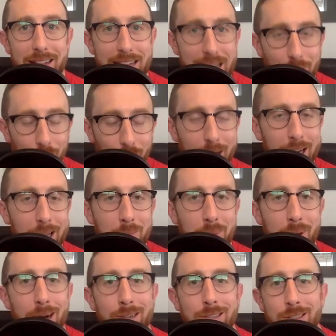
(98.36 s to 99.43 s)
if we're going to
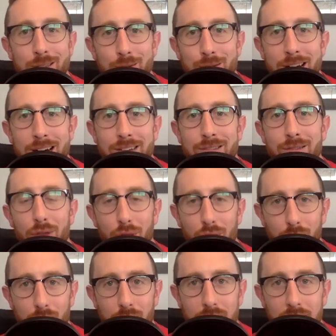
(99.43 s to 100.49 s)
compare it to
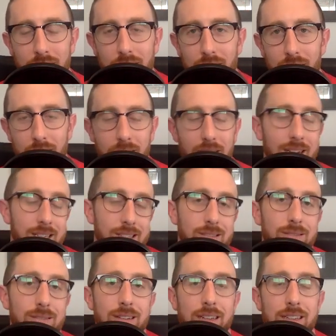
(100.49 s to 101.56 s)
2003, or I guess
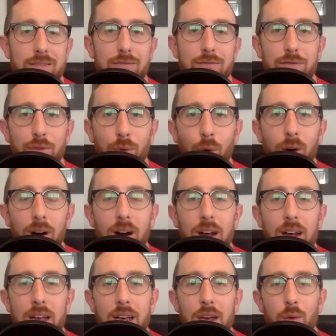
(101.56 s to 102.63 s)
2004,
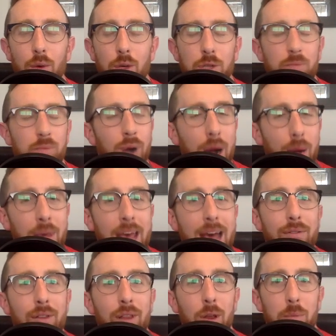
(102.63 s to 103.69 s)
we should probably
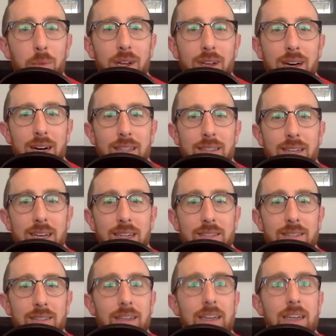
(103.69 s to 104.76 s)
have a little bit of
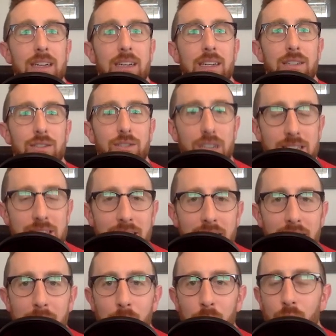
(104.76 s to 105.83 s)
context. Jason
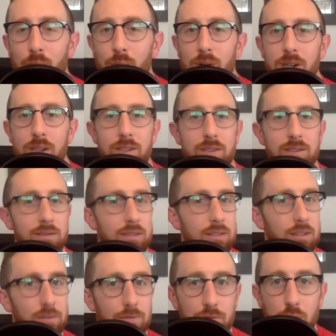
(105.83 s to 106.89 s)
Campbell was
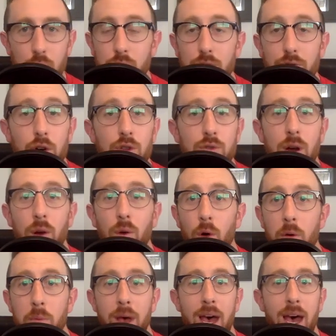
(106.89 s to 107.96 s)
future first-round
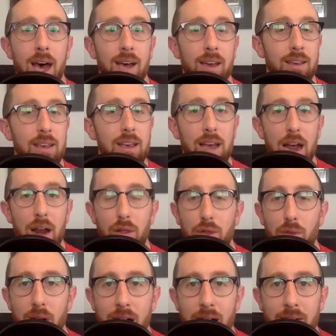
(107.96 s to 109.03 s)
quarterback. He kind of
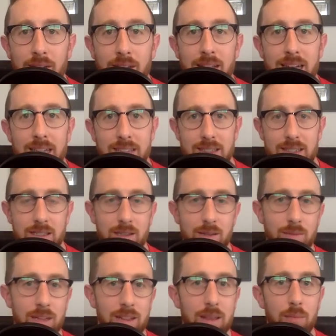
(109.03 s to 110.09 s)
thrived in that
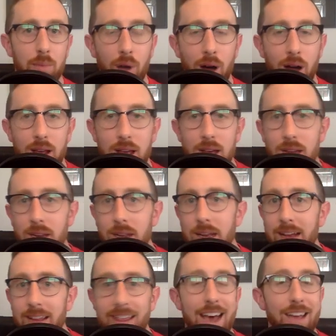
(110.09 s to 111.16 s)
system that they brought in.
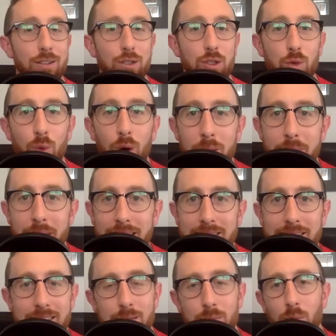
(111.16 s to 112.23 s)
They had the two running back
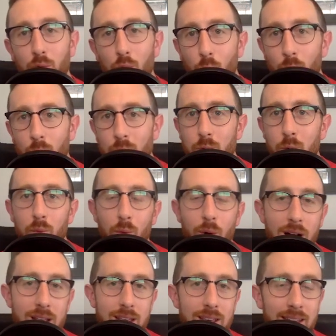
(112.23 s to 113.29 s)
system, of course, with
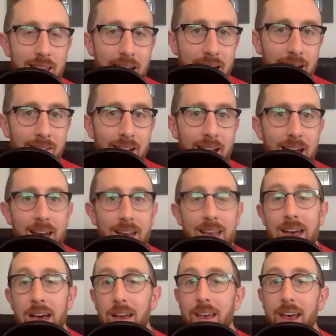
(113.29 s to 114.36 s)
Ronnie and Cadillac.
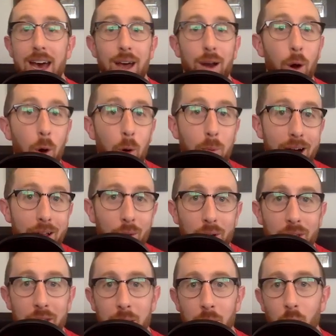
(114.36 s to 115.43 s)
They had, oh, by the
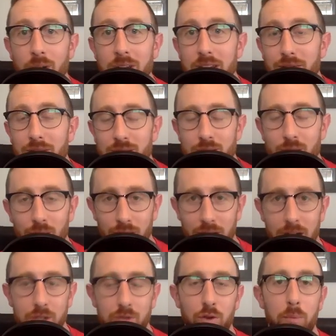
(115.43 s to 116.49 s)
way, the number one defense in all
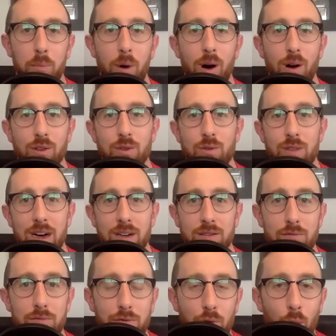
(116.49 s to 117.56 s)
college football in
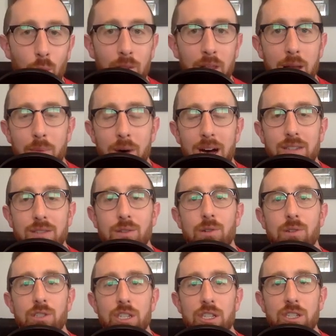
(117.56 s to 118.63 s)
2004, led by a
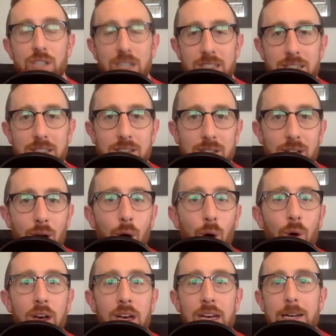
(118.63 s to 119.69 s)
certain Gene Chizik.
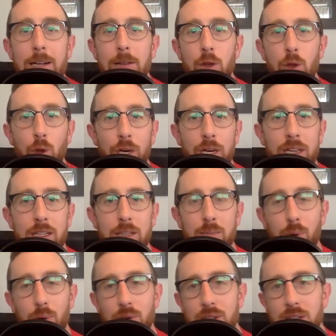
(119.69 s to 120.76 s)
So you look at this
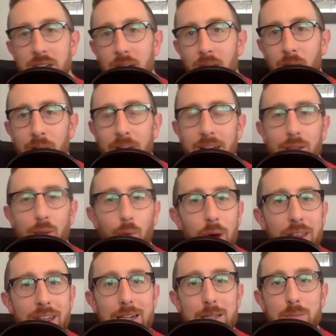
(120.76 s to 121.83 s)
personnel, that the
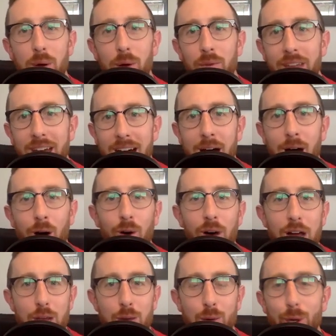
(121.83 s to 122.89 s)
way that it's built now,
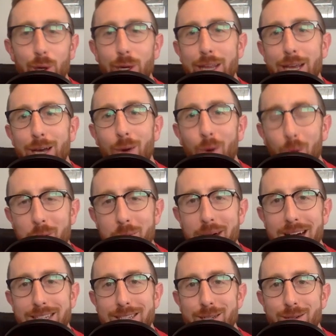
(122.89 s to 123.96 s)
and look at that
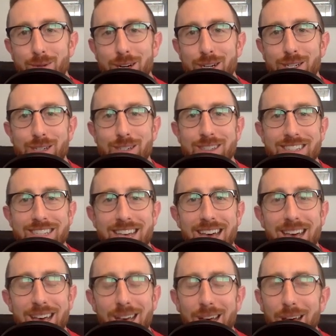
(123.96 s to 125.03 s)
quarterback situation and
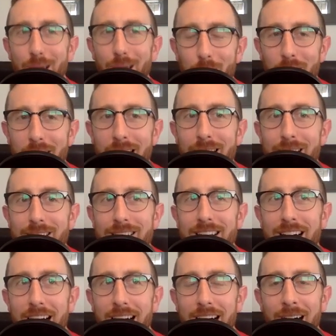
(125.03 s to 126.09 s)
say,
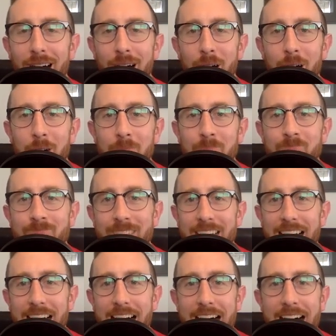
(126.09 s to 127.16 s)
well,
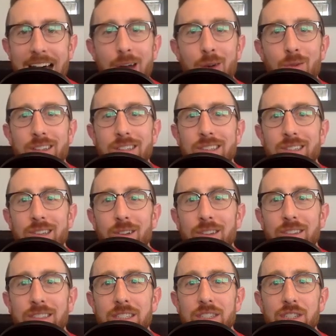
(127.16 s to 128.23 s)
I don't
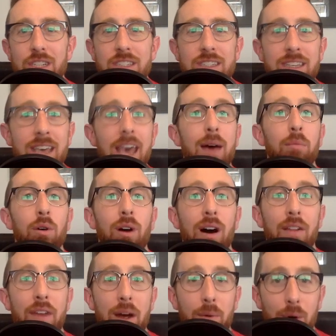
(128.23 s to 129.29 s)
necessarily see a Jason Campbell
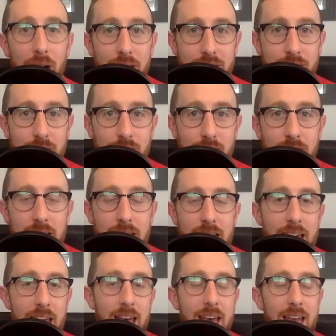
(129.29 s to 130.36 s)
on that roster.
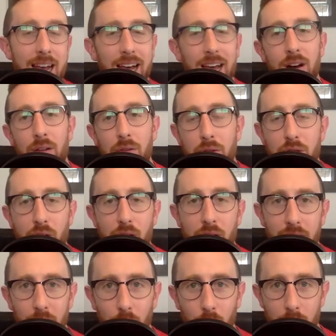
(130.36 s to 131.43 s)
And I got another thought
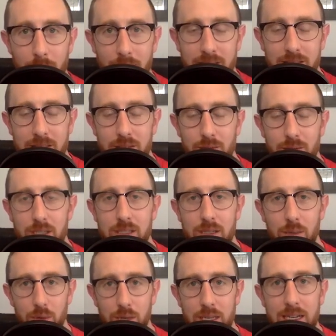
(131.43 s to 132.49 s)
on that quarterback situation
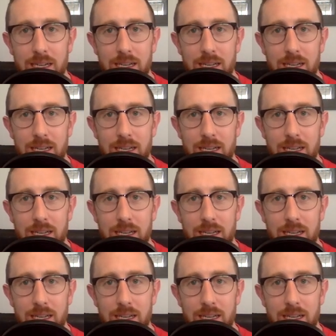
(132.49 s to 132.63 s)
that we're